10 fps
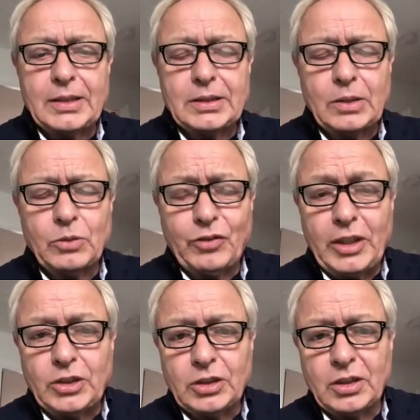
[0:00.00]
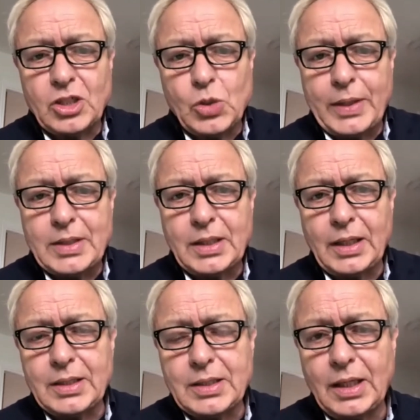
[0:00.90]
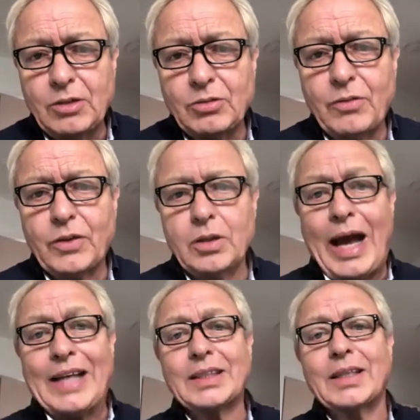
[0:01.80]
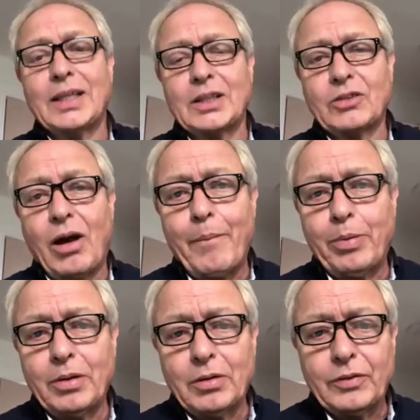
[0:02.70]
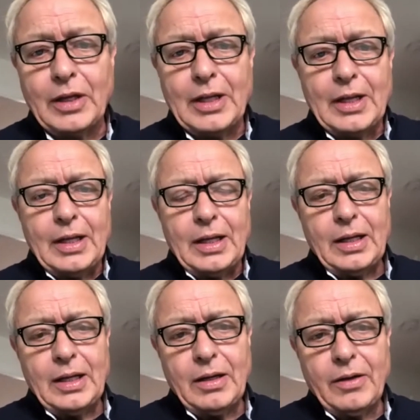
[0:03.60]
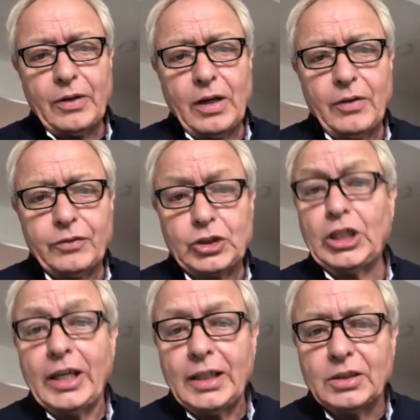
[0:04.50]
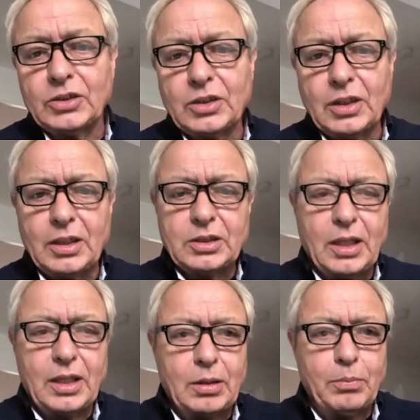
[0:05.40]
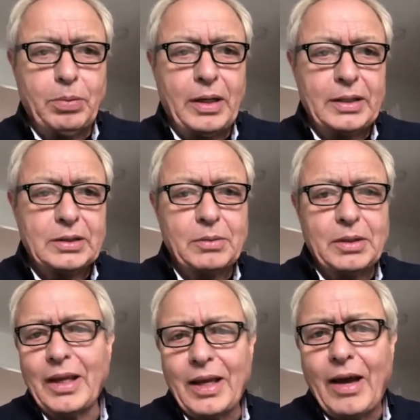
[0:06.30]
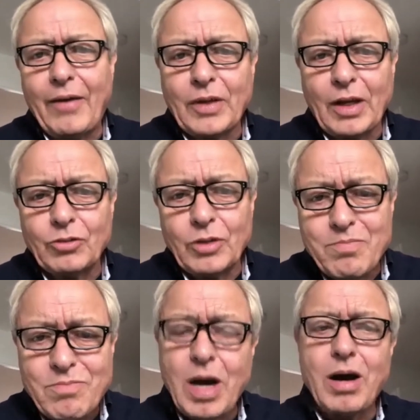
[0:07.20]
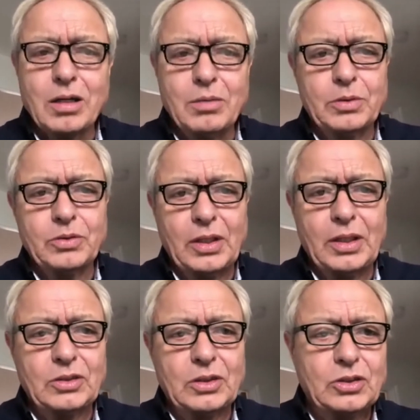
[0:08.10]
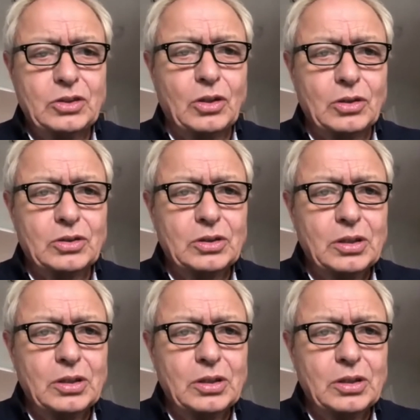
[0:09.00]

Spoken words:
featured in the 2018 review as an example of change that has taken place. I mean, they have done remarkable things in Stockton.